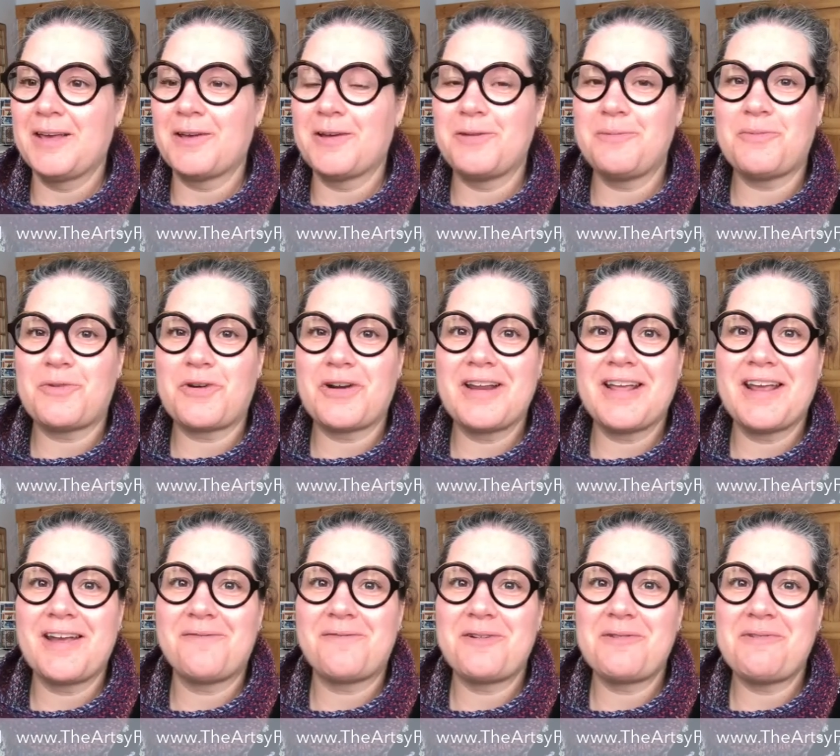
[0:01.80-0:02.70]
Good
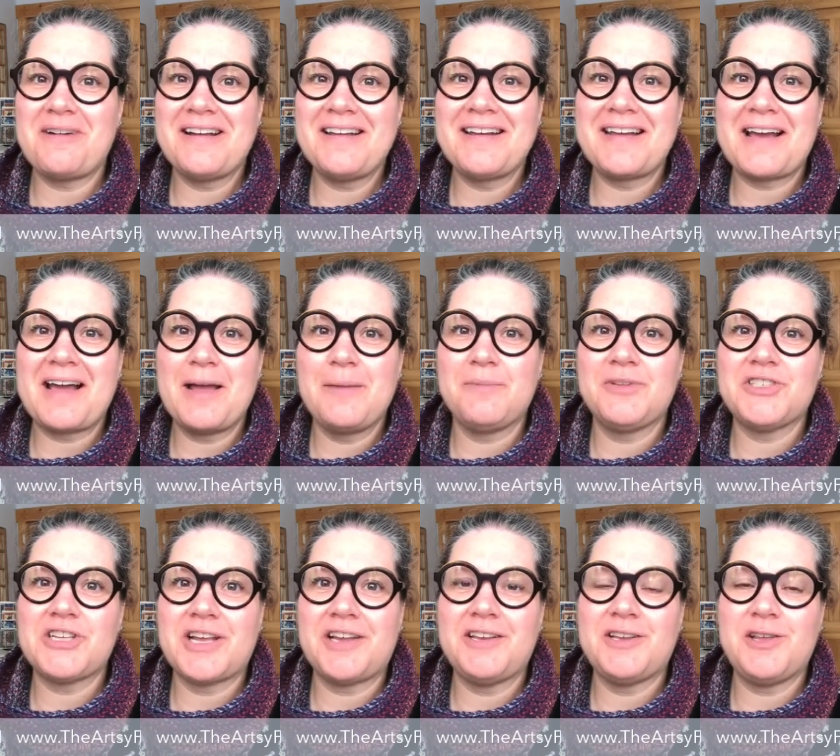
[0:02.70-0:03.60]
morning, everyone. I'm
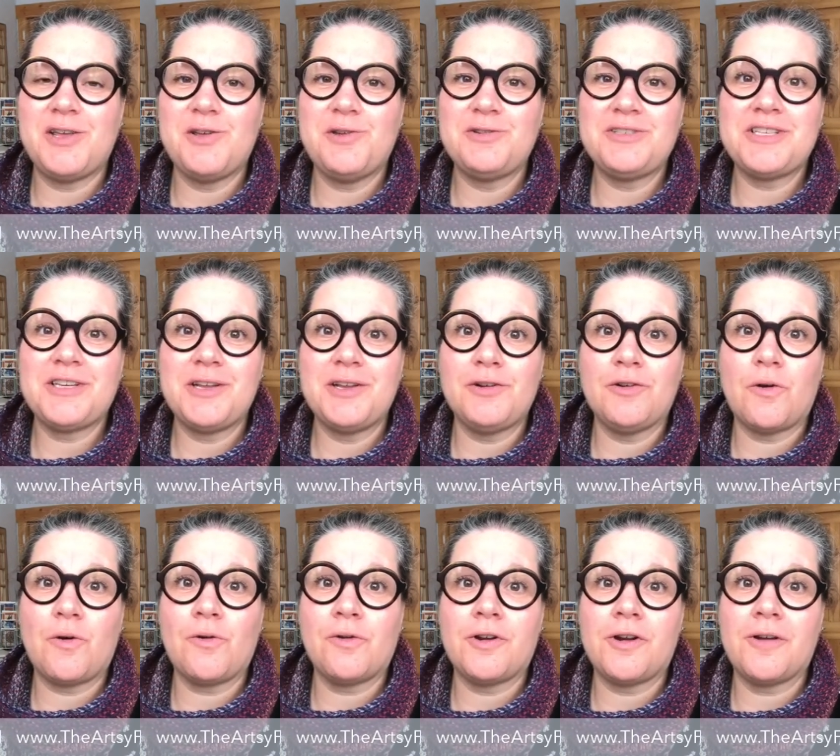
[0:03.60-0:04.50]
Jenn Houston,
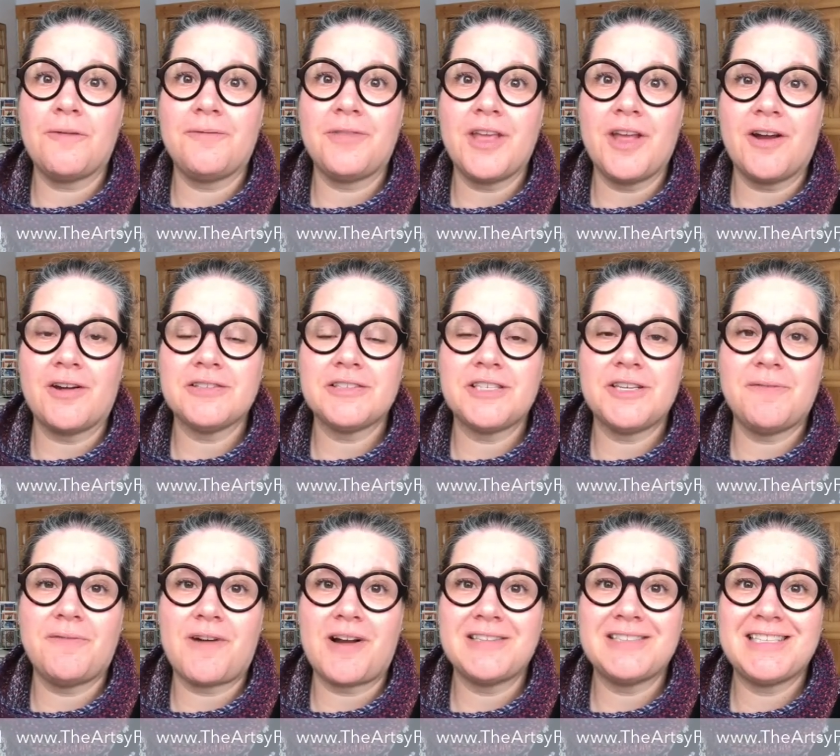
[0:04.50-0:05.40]
owner of the Artsy
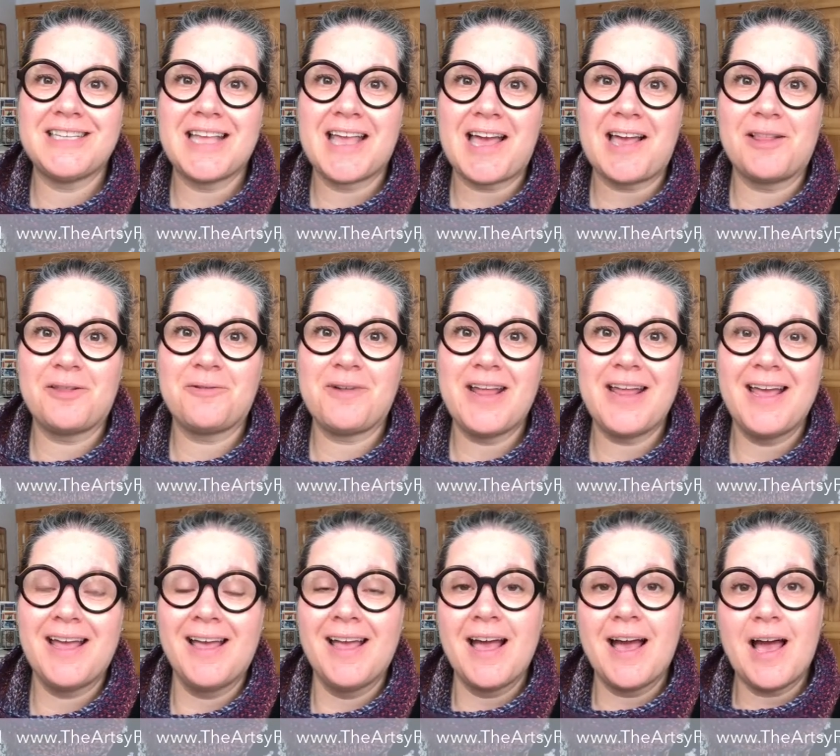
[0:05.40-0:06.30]
Fartsy Gallery.
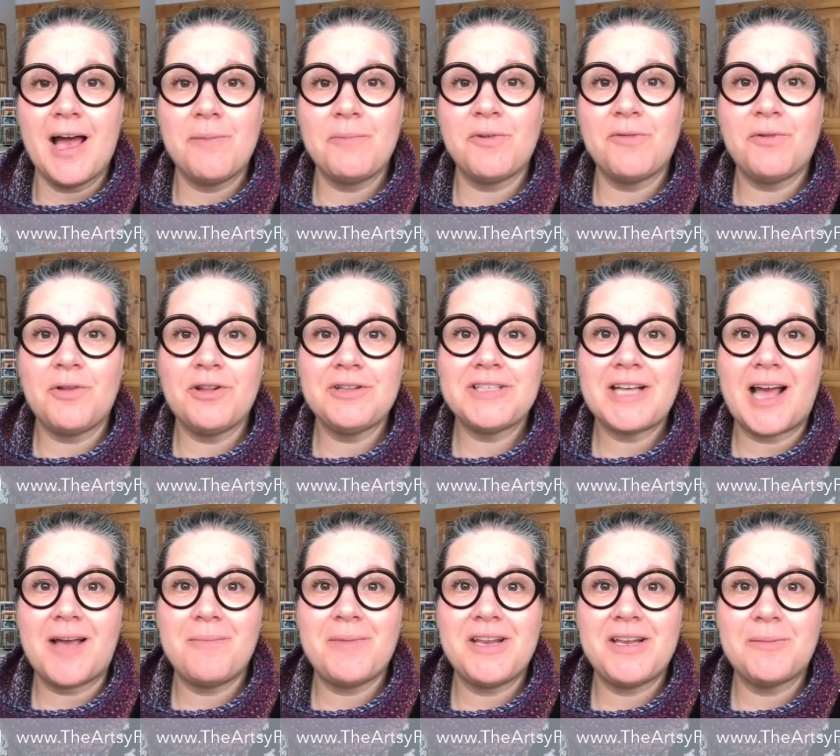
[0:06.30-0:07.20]
I'm a
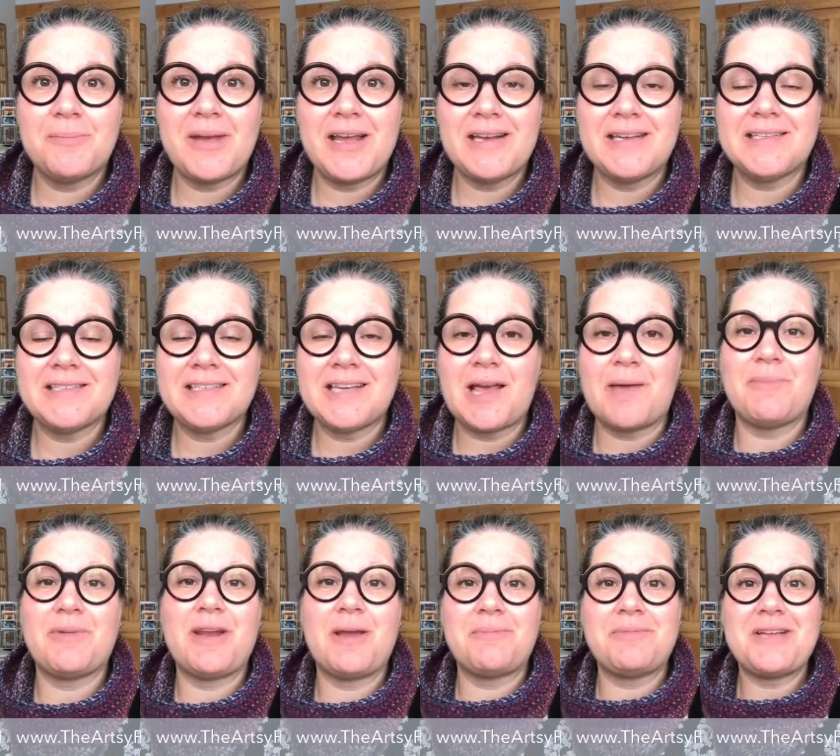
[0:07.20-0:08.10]
full-time independent
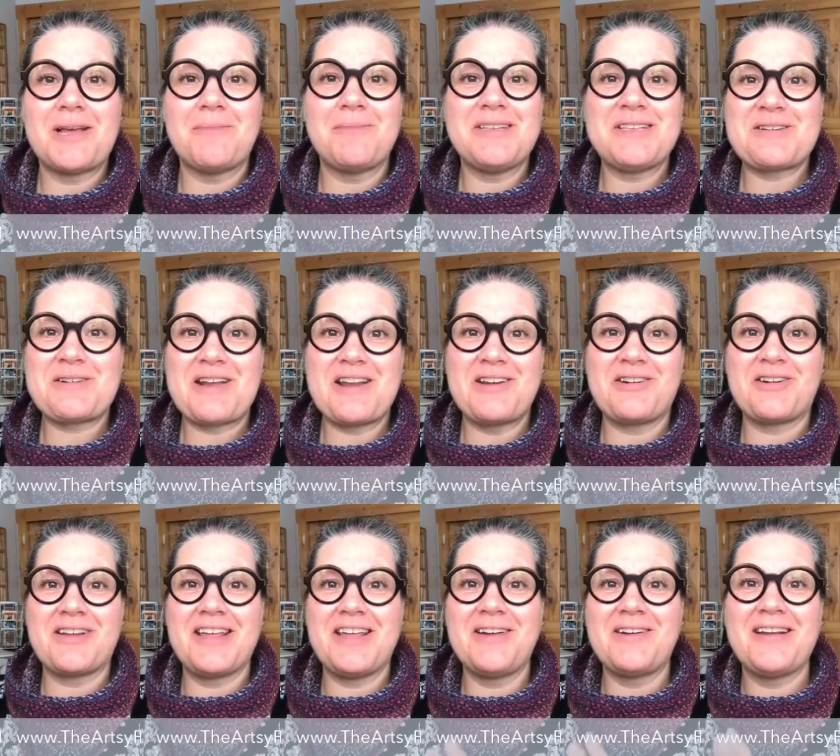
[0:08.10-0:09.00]
Stampin' Up! demonstrator
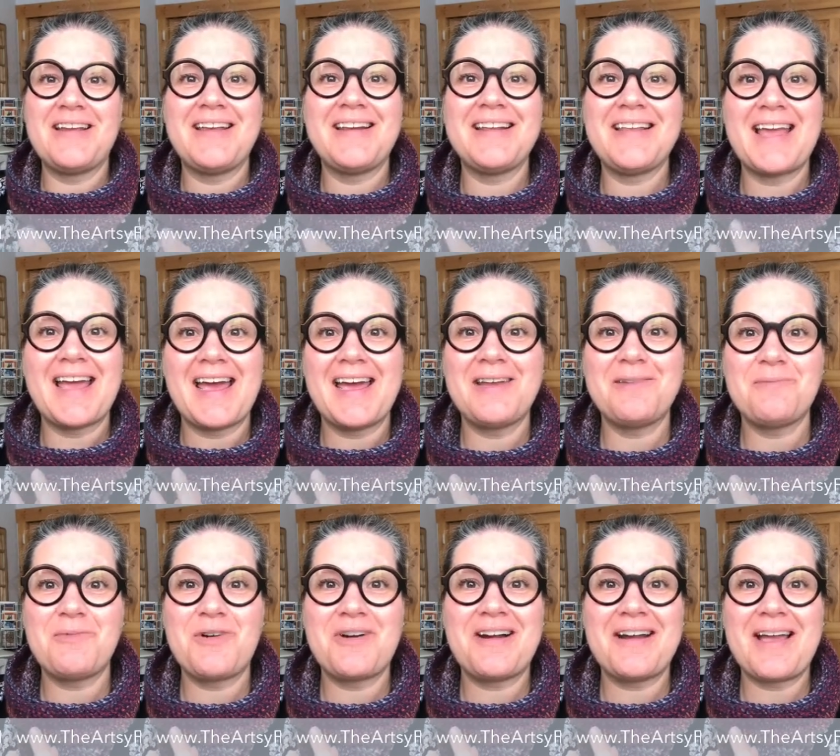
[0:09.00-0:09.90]
here in
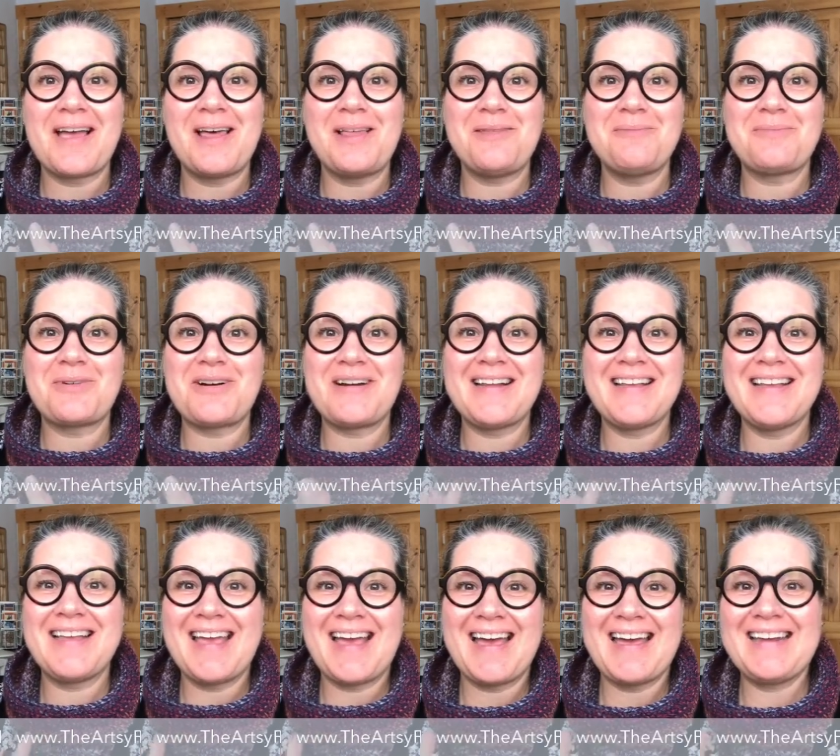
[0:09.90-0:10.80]
Canmore, Alberta,
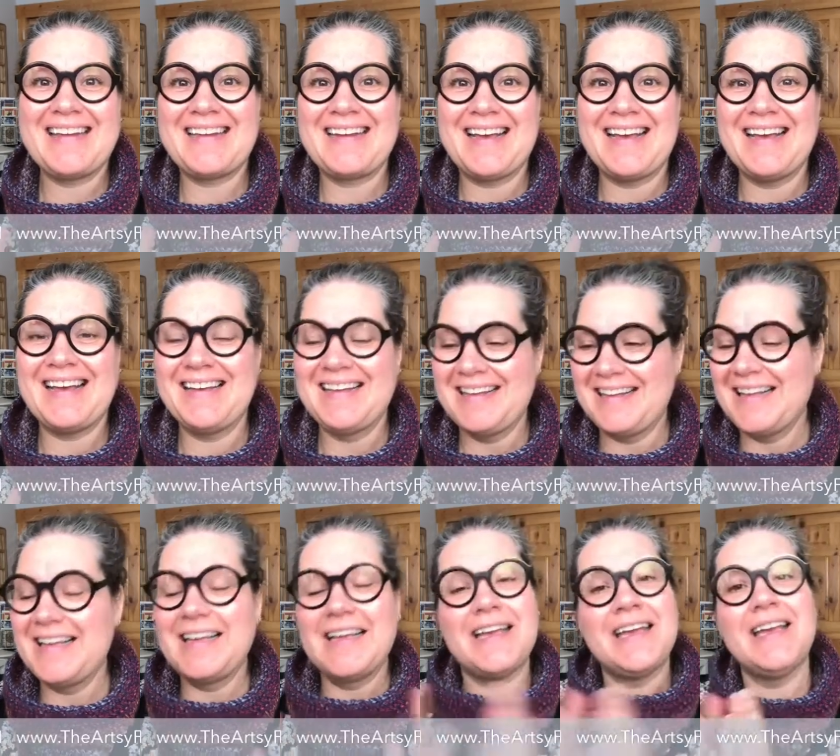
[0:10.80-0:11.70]
Canada.
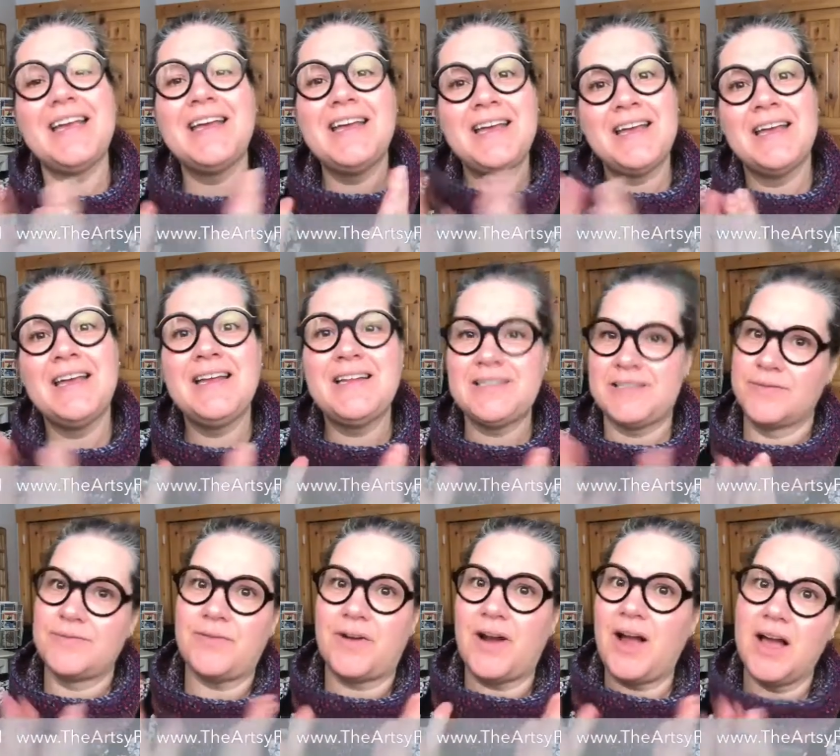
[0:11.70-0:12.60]
It's
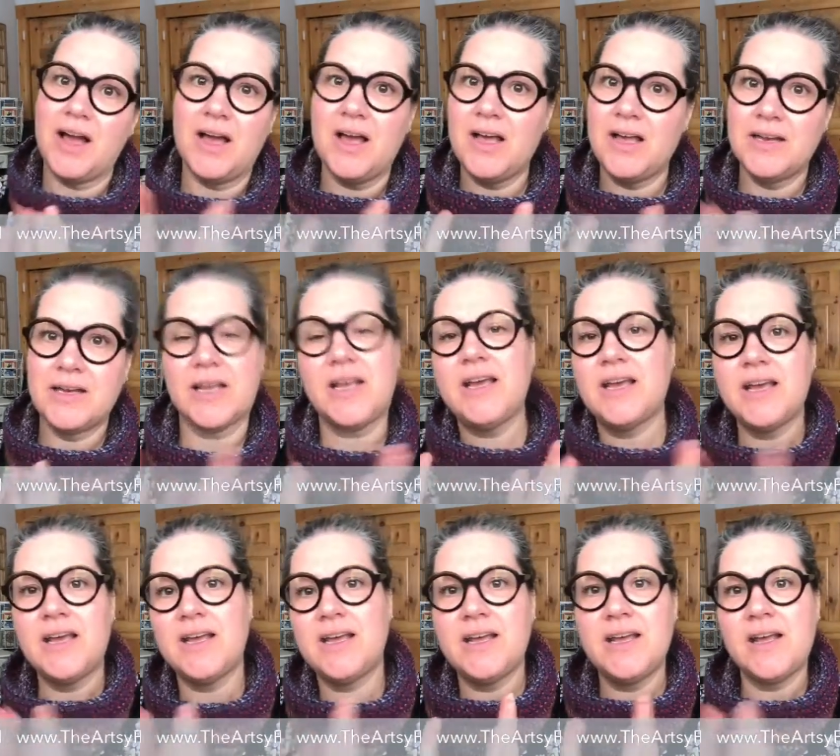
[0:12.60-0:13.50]

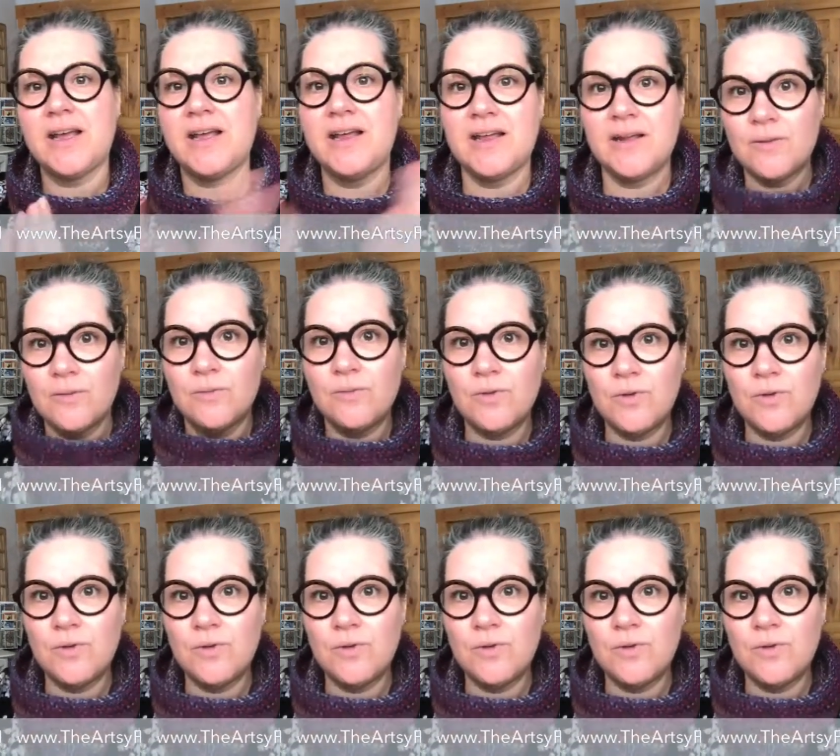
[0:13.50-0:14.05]
Friday,